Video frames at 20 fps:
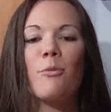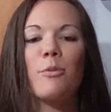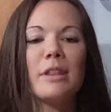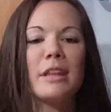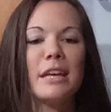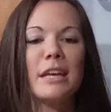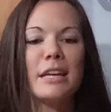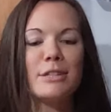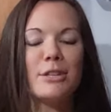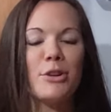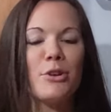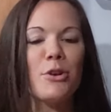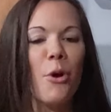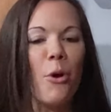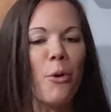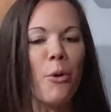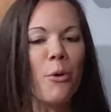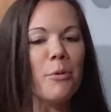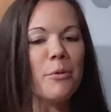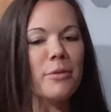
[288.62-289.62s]
really get to
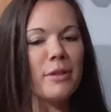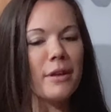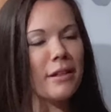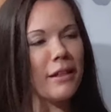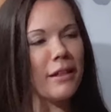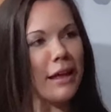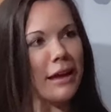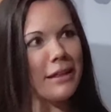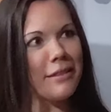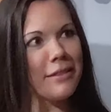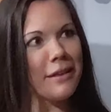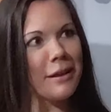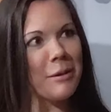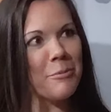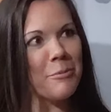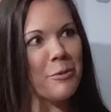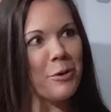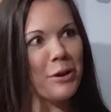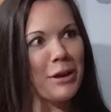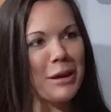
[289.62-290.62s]
know the client that
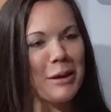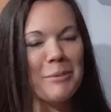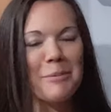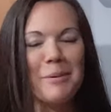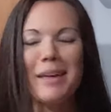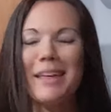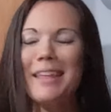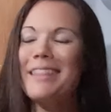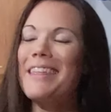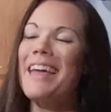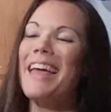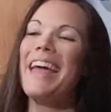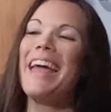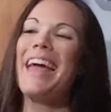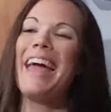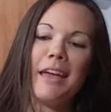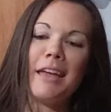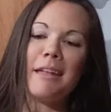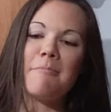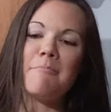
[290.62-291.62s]
I'm working with
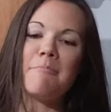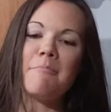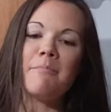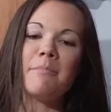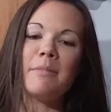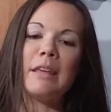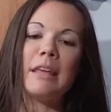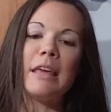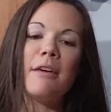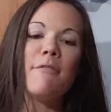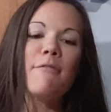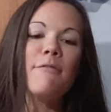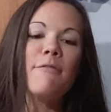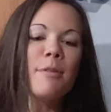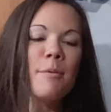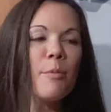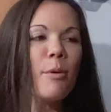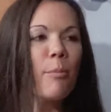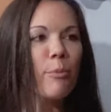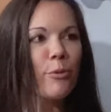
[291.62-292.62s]
and give
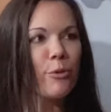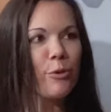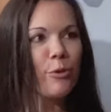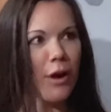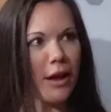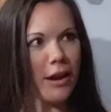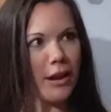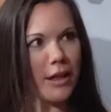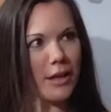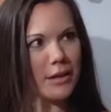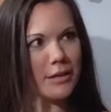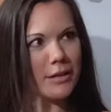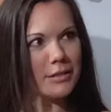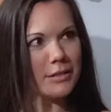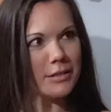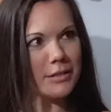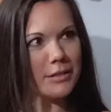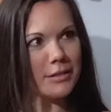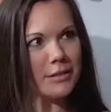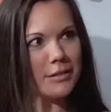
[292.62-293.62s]
them a
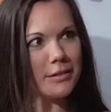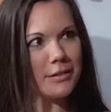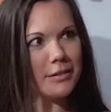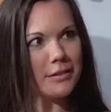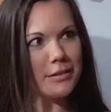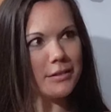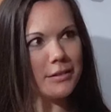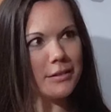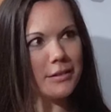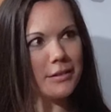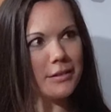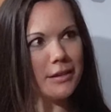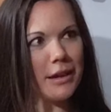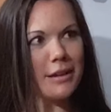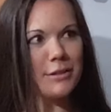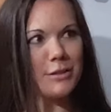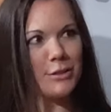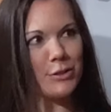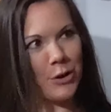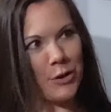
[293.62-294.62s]
product
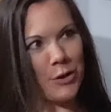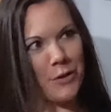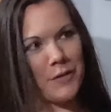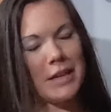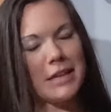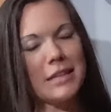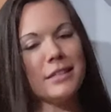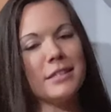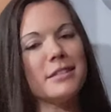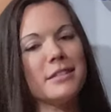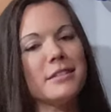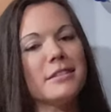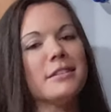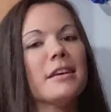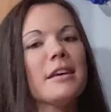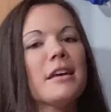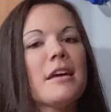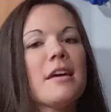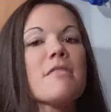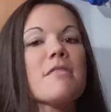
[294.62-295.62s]
and a service
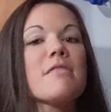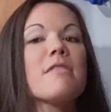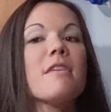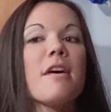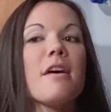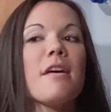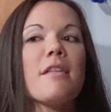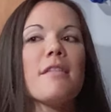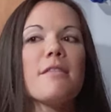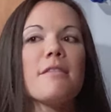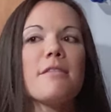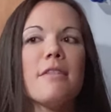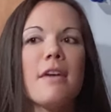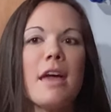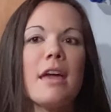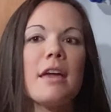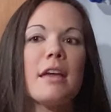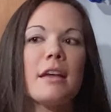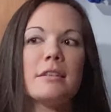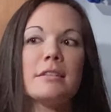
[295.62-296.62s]
that
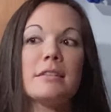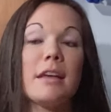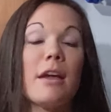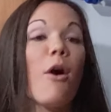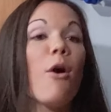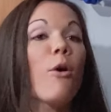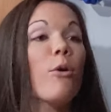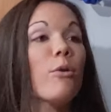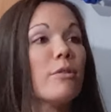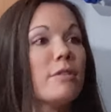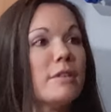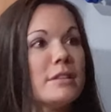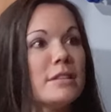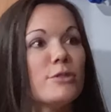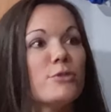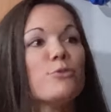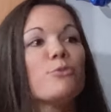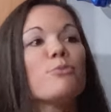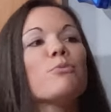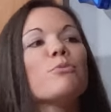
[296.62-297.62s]
they can say, oh,
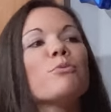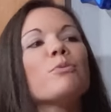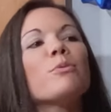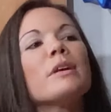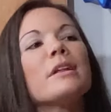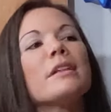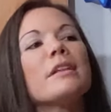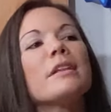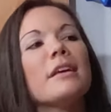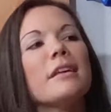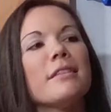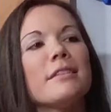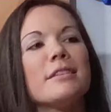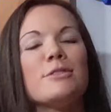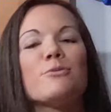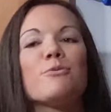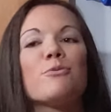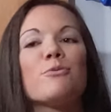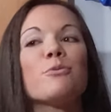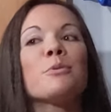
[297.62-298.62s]
this
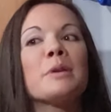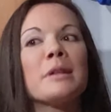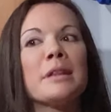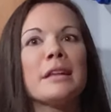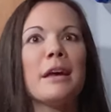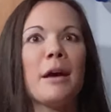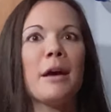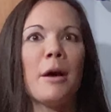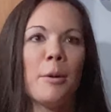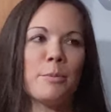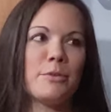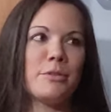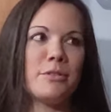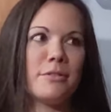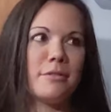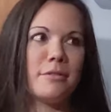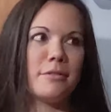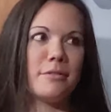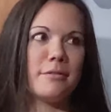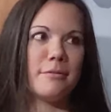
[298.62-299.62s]
really
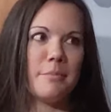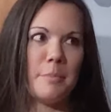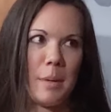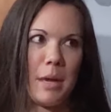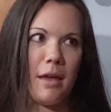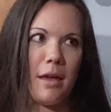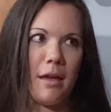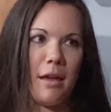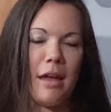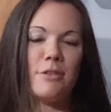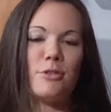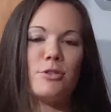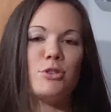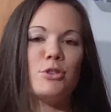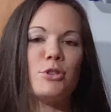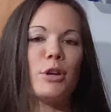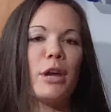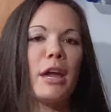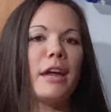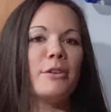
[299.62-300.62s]
helped me and
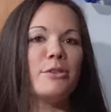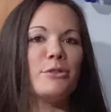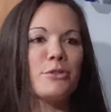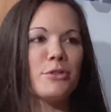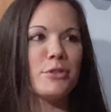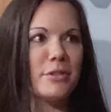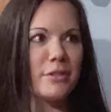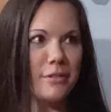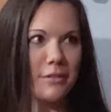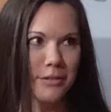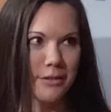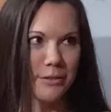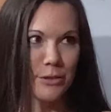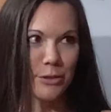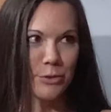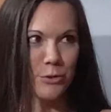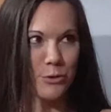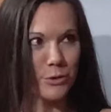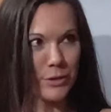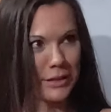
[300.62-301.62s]
changed
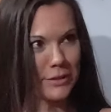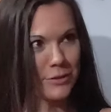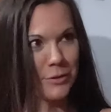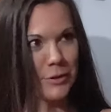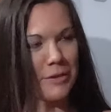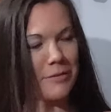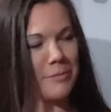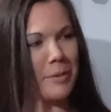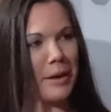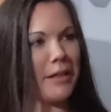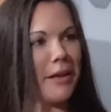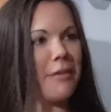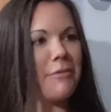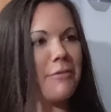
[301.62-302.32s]
the trajectory of my